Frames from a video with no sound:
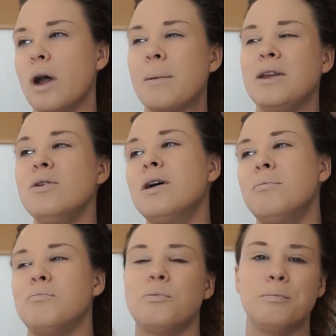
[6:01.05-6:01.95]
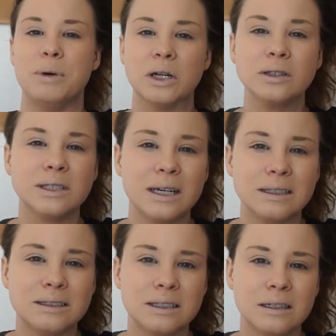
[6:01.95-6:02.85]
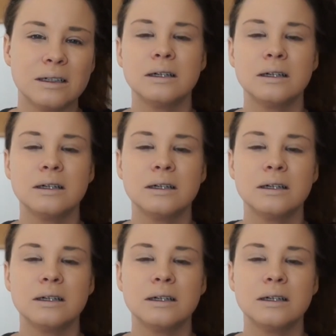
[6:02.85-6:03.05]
I mean, you could build it